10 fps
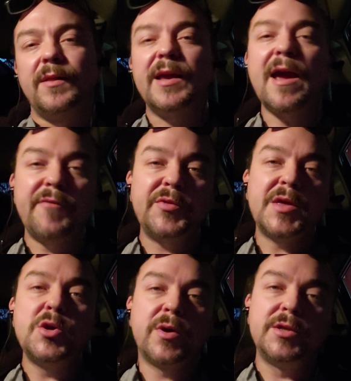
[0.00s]
like,
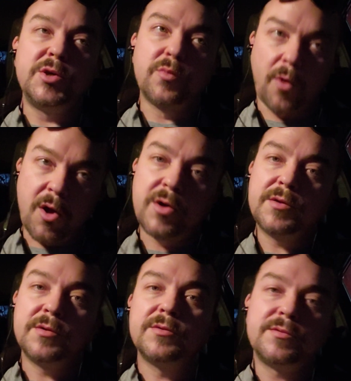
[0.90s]
everything you could do
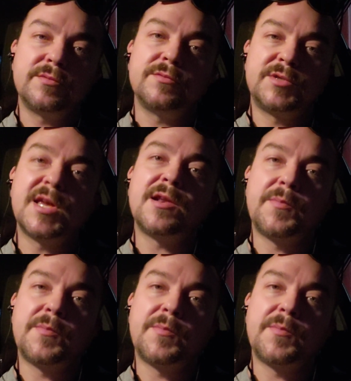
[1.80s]
wrong setting